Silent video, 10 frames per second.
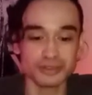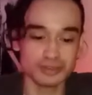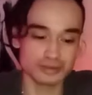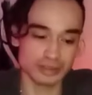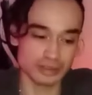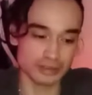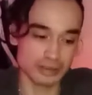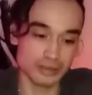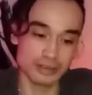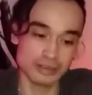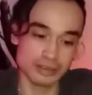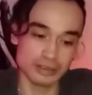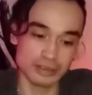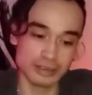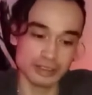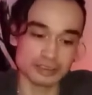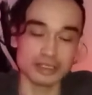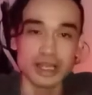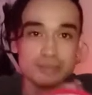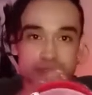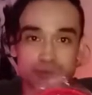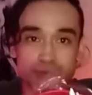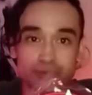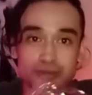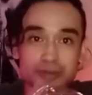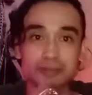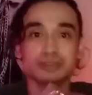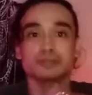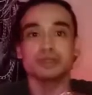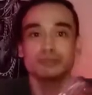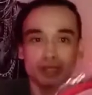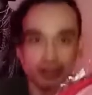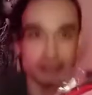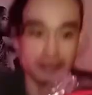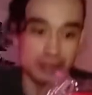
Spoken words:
is, it's collapsible, made by